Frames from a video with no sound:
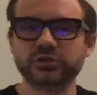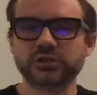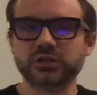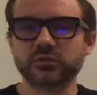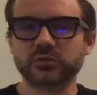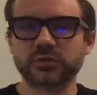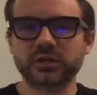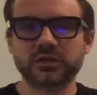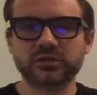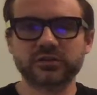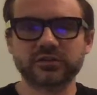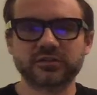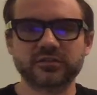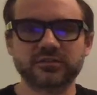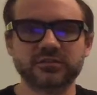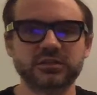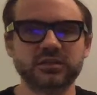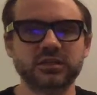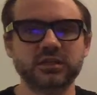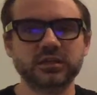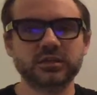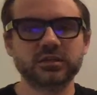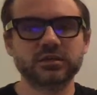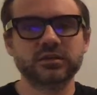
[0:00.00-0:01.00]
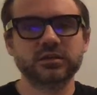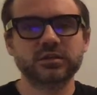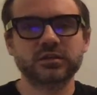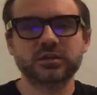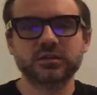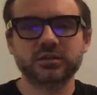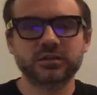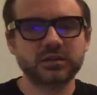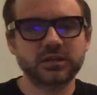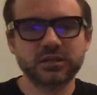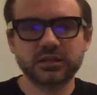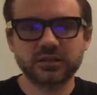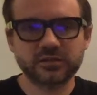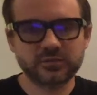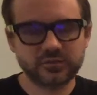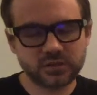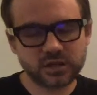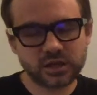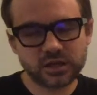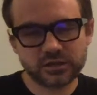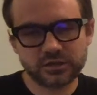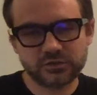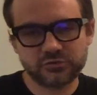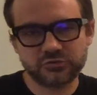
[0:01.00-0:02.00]
around and seeing, it is
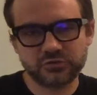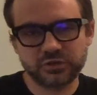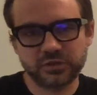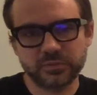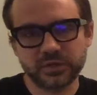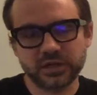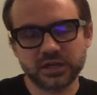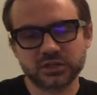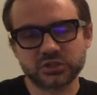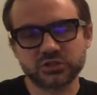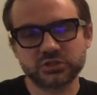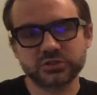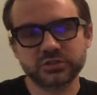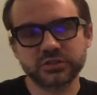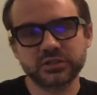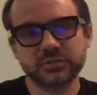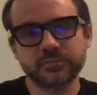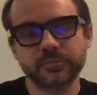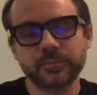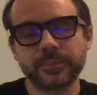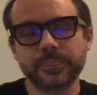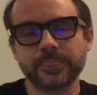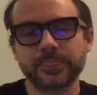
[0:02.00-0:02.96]
not a dream actually